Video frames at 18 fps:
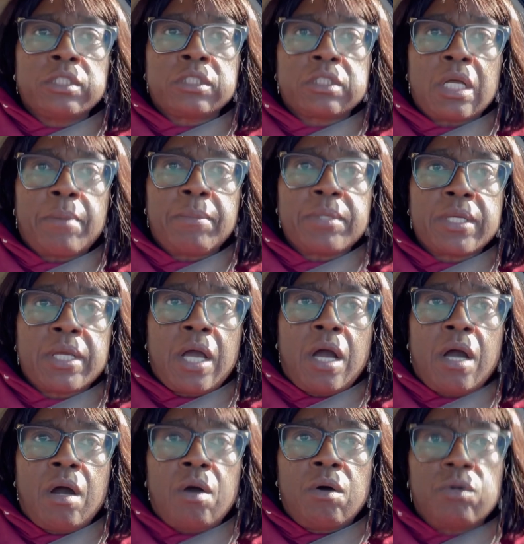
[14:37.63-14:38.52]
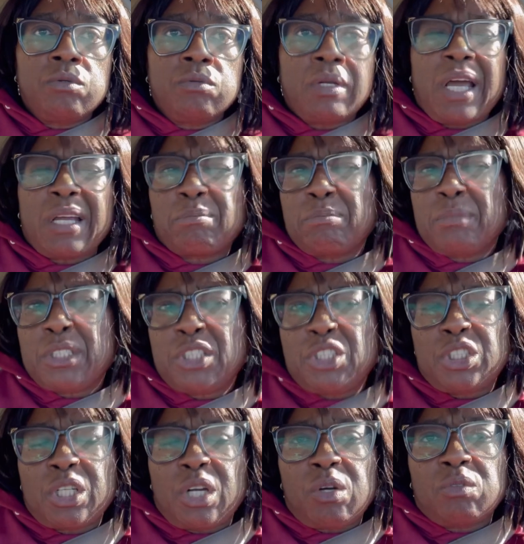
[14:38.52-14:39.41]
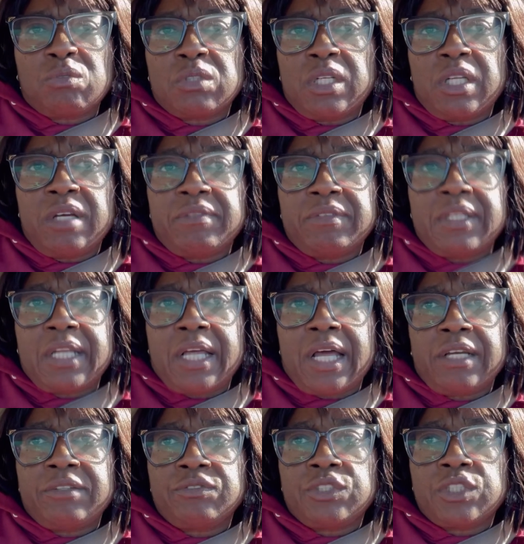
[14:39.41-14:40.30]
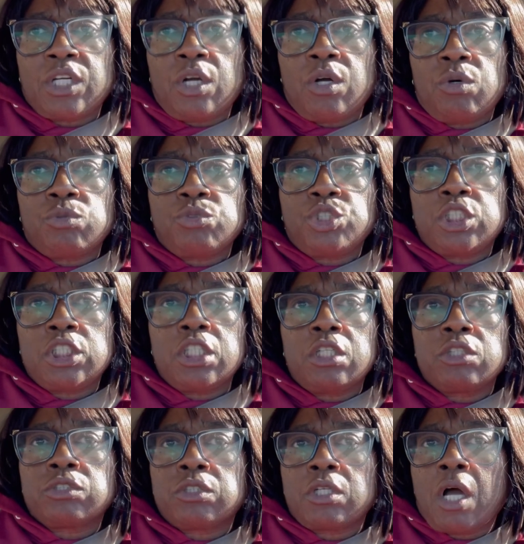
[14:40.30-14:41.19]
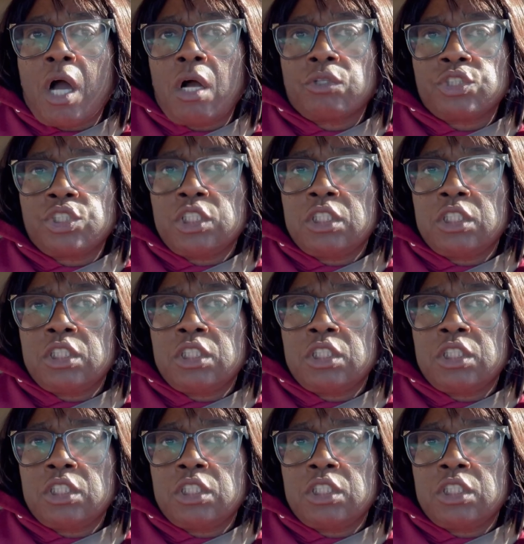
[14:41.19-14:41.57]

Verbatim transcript: Some of y'all who like Miss Jones, Loving Life Jones, she'll talk.